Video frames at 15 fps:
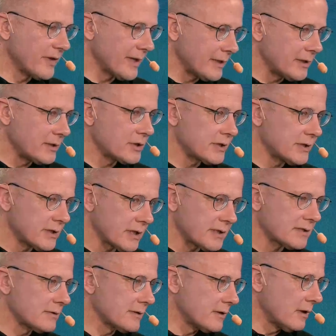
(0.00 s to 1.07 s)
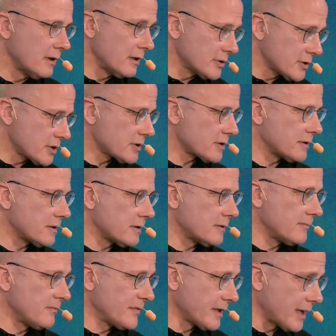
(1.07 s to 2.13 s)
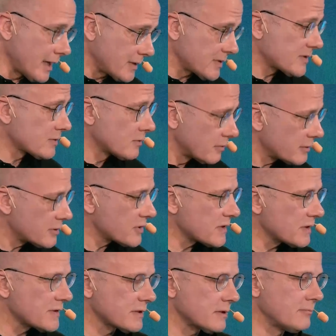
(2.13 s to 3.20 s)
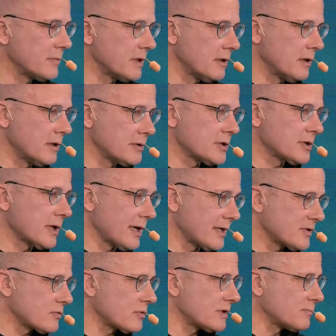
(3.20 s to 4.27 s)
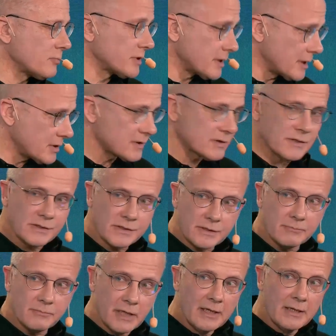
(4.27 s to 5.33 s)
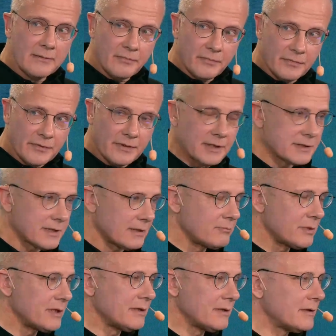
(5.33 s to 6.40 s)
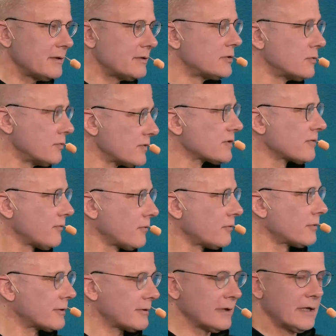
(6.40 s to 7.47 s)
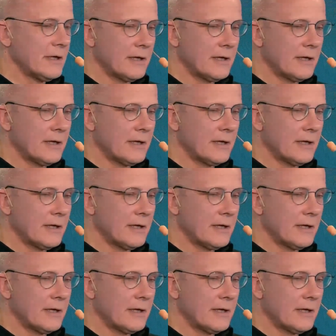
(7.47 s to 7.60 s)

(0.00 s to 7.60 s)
energy. It has a large gas storage system, a large gas transportation system that can be used for